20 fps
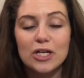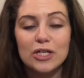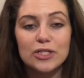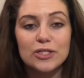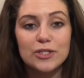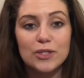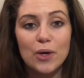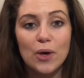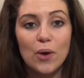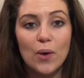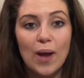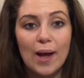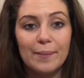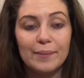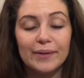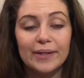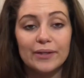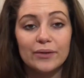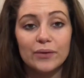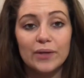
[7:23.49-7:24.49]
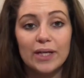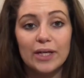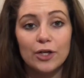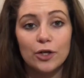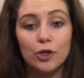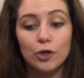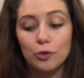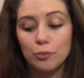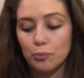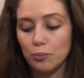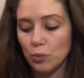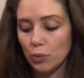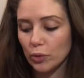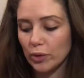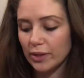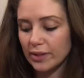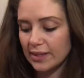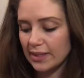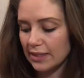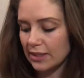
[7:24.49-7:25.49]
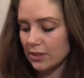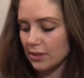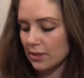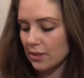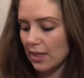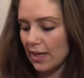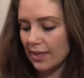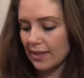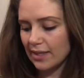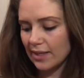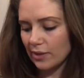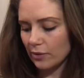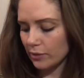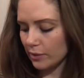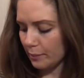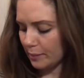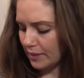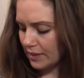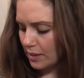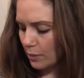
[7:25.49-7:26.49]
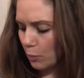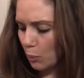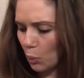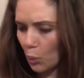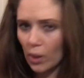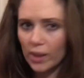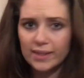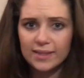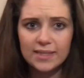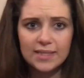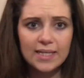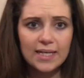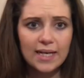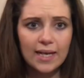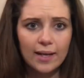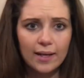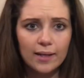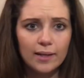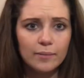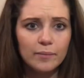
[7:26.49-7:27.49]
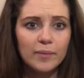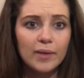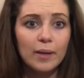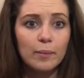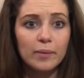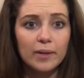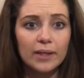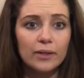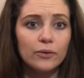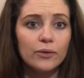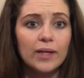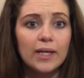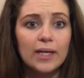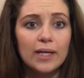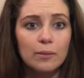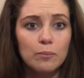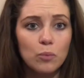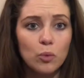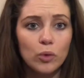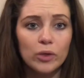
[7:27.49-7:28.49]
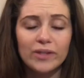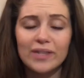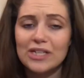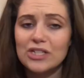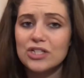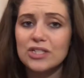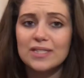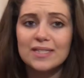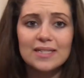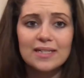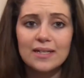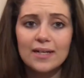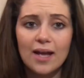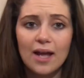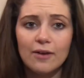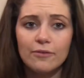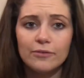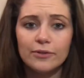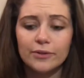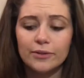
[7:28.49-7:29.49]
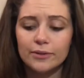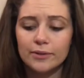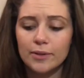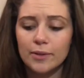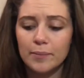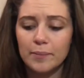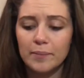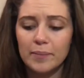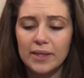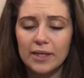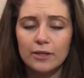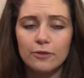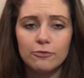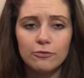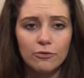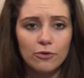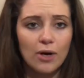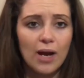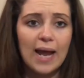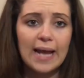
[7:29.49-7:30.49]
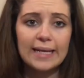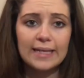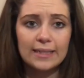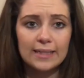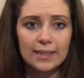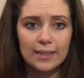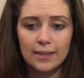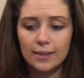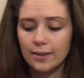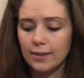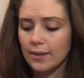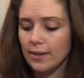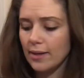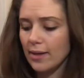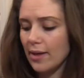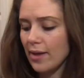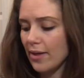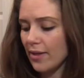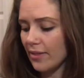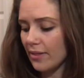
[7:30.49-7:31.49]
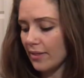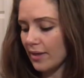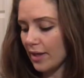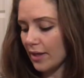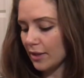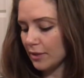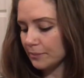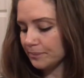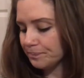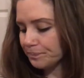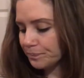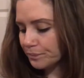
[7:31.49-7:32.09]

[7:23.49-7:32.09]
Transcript: So I plan on getting her more than, I think I only picked up one today, but I plan on getting more. They just didn't have a big variety there.